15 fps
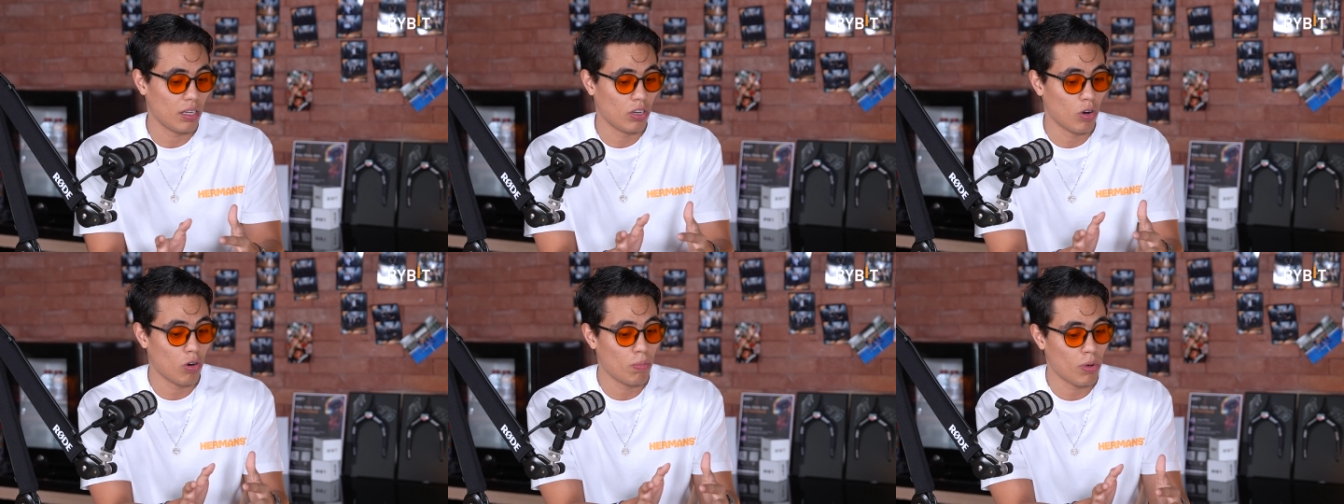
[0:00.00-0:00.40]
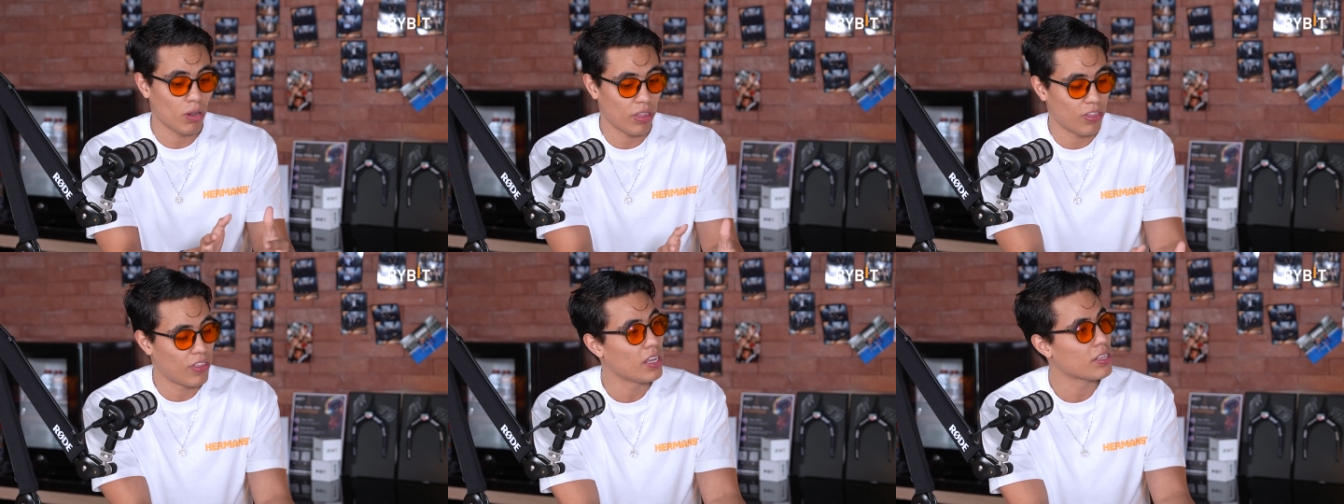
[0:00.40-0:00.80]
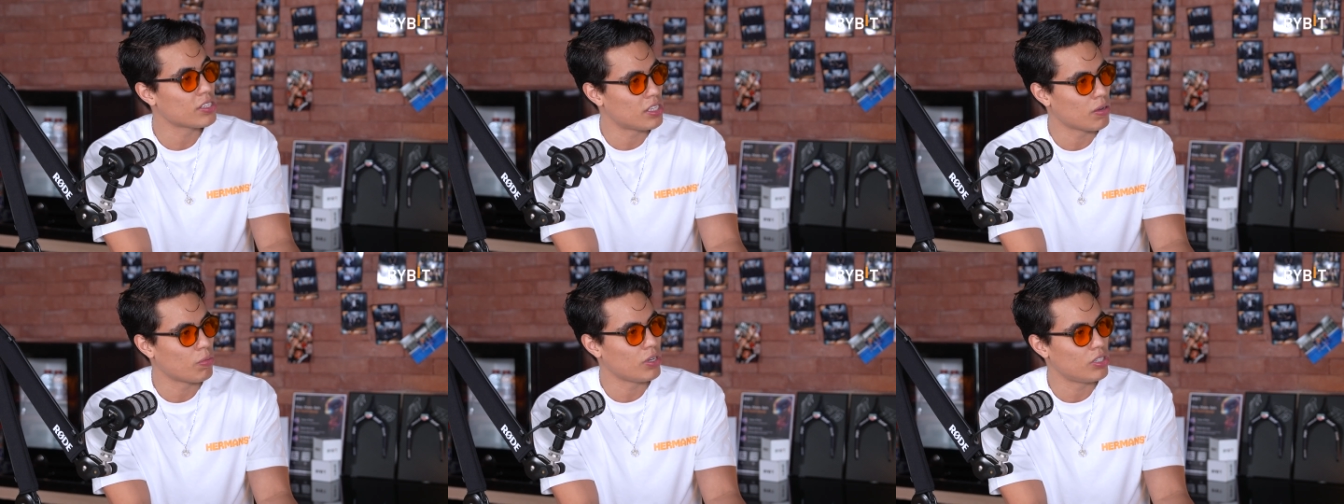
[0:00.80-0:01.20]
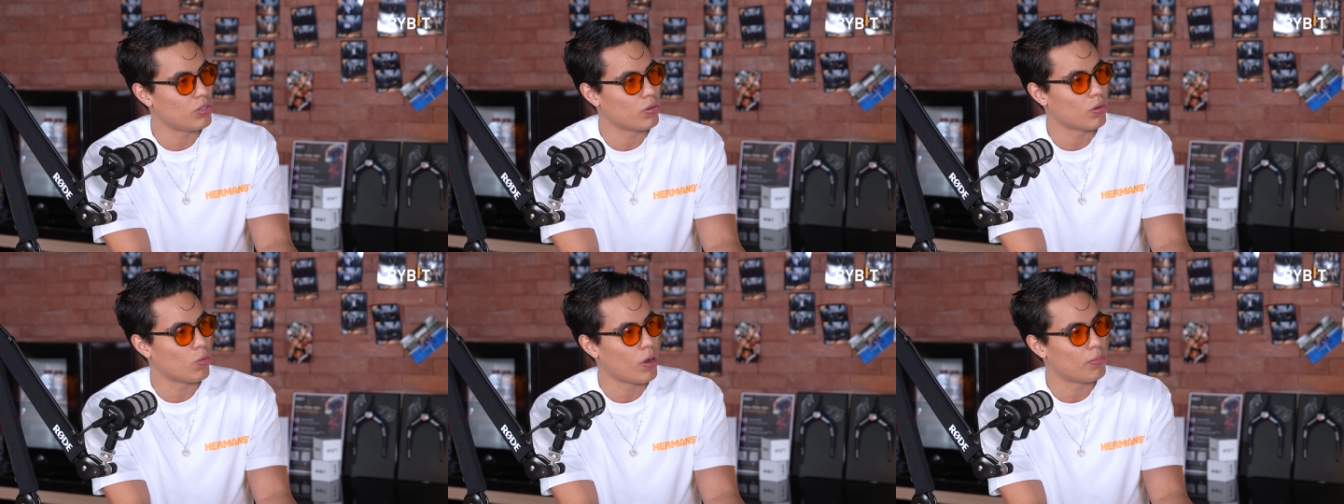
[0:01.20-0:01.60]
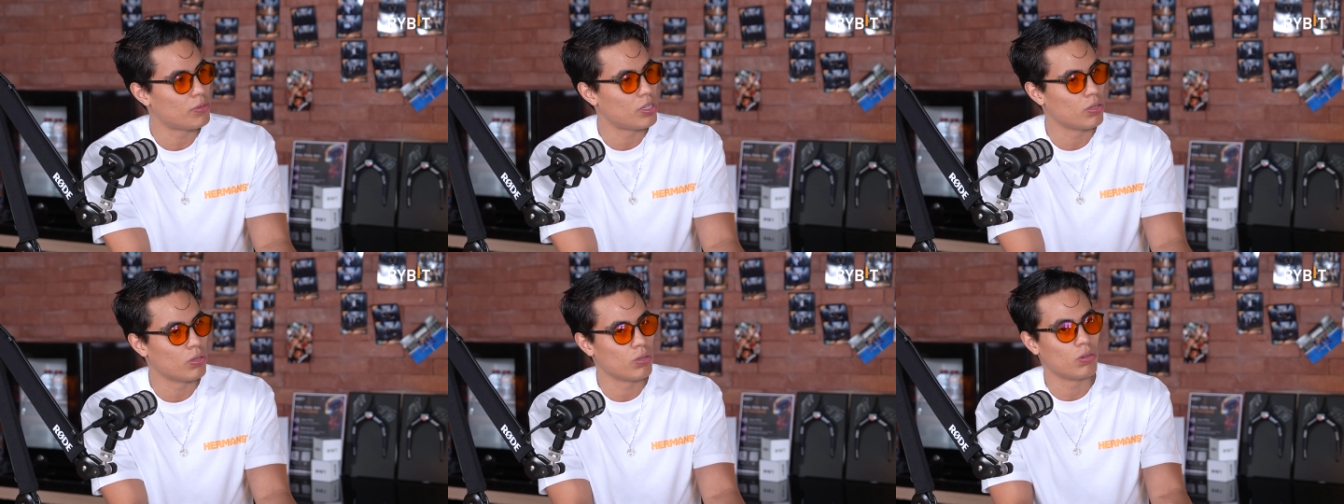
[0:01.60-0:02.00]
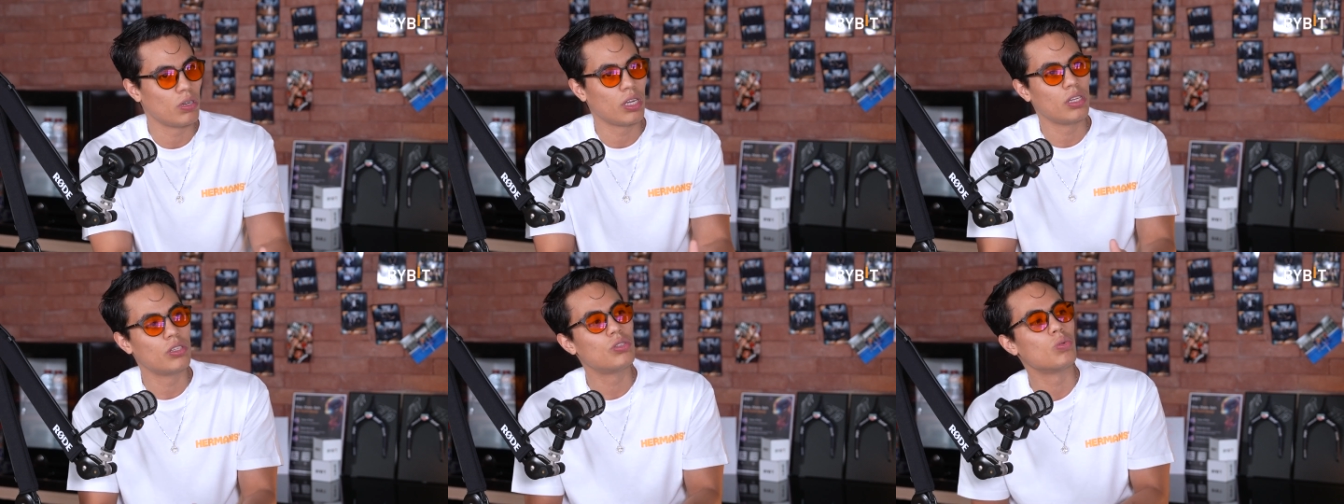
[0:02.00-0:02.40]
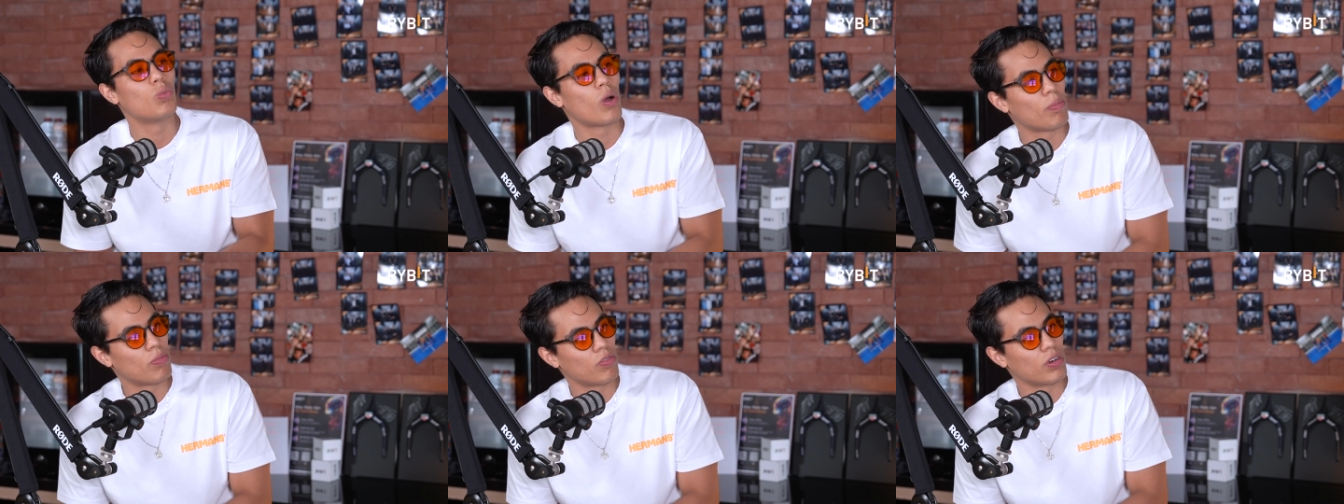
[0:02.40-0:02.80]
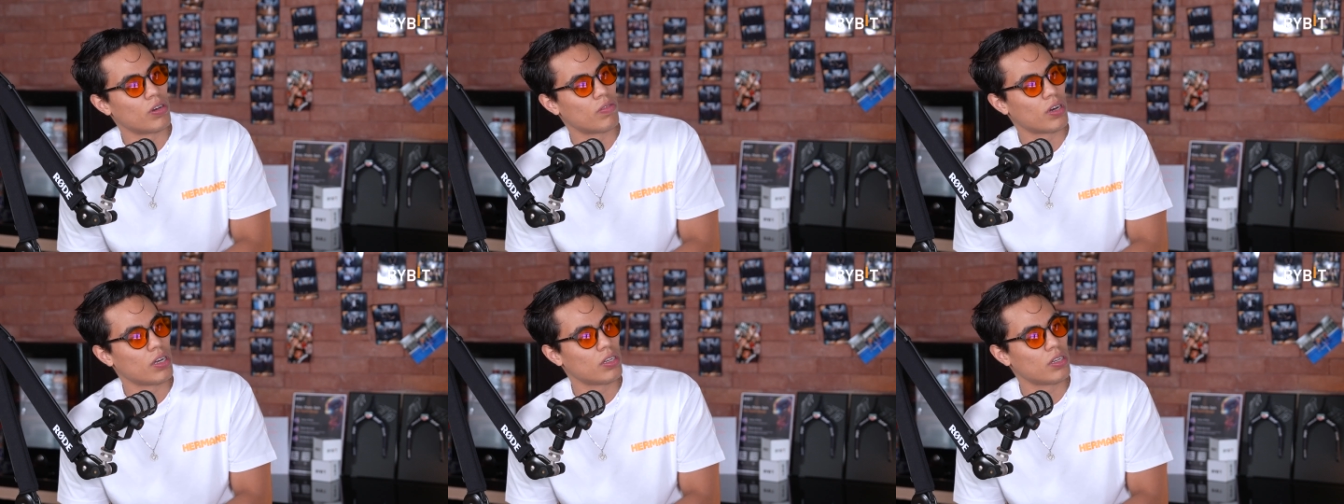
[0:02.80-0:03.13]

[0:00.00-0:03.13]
normal things that we do in Web2 into Web3, right?